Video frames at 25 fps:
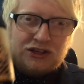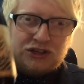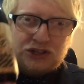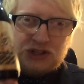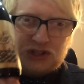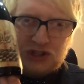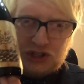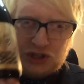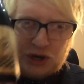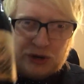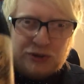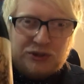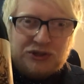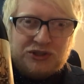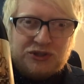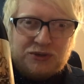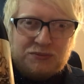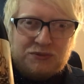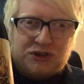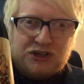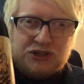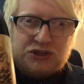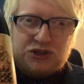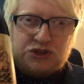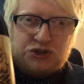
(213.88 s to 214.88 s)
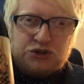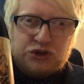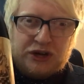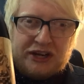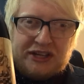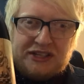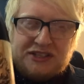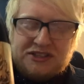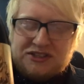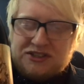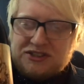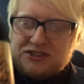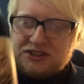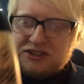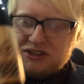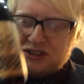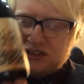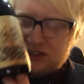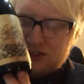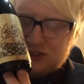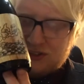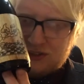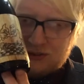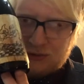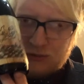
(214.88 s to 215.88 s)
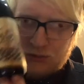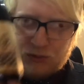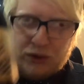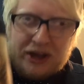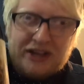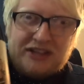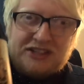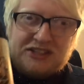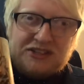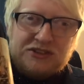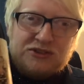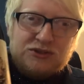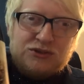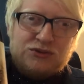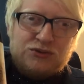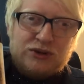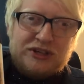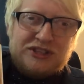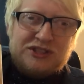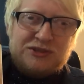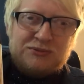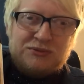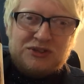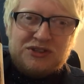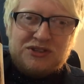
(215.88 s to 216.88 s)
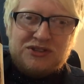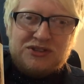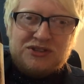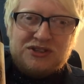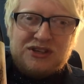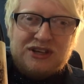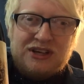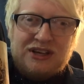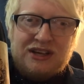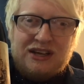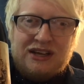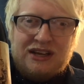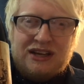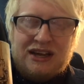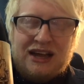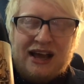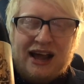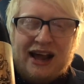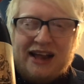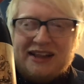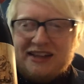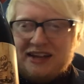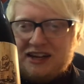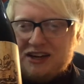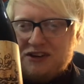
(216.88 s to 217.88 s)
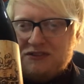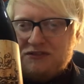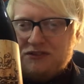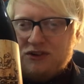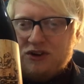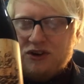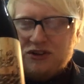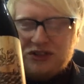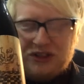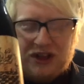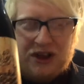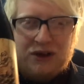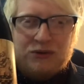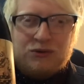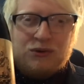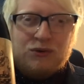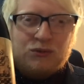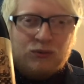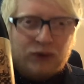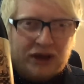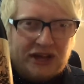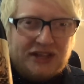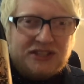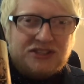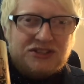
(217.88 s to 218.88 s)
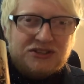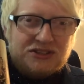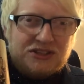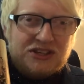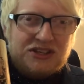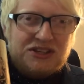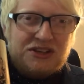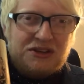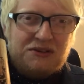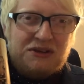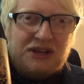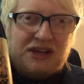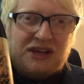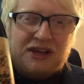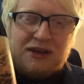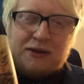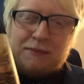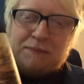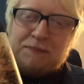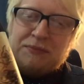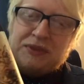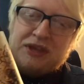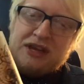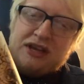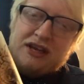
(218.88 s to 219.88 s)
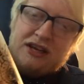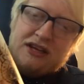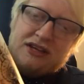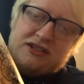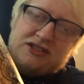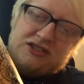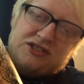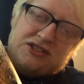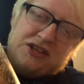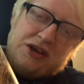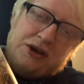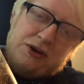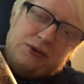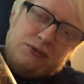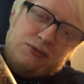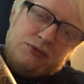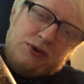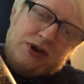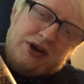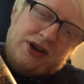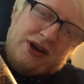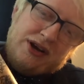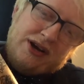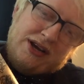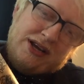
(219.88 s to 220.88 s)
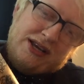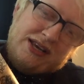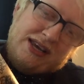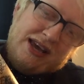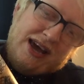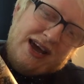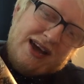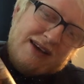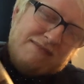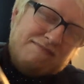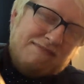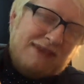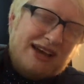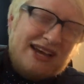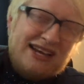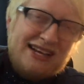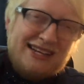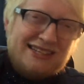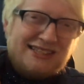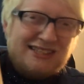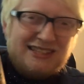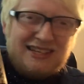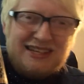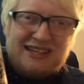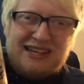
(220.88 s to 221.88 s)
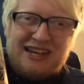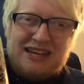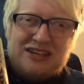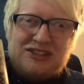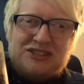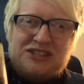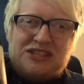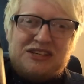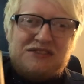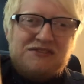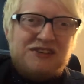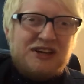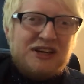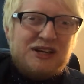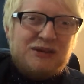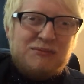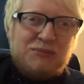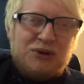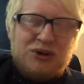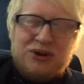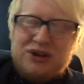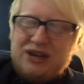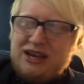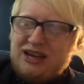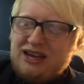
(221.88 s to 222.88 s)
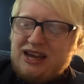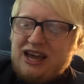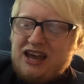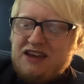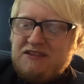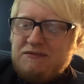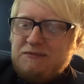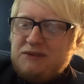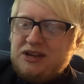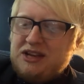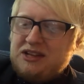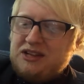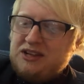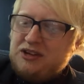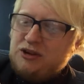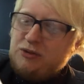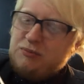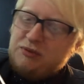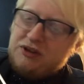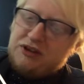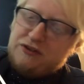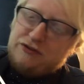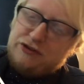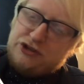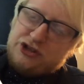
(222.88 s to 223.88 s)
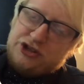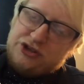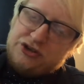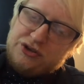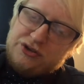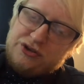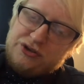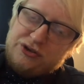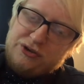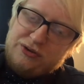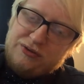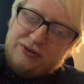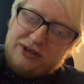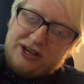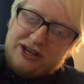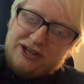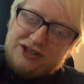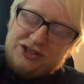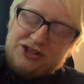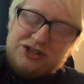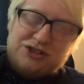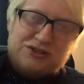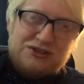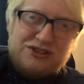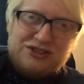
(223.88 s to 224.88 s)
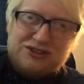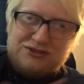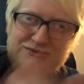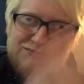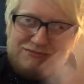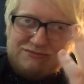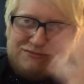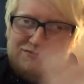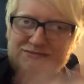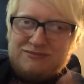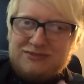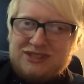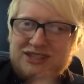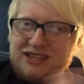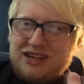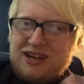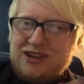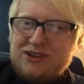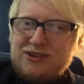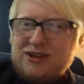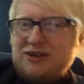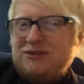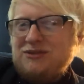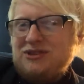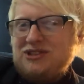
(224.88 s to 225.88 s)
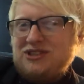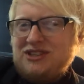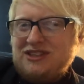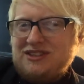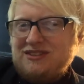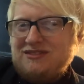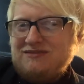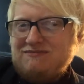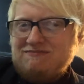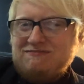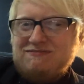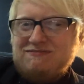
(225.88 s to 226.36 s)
show some constraint, wait till Christmas. And then I thought, no, wait till the new year. So uh, yeah, it's a niggledy thing, but it gave me a little bit of a chuckle, as you can tell I was in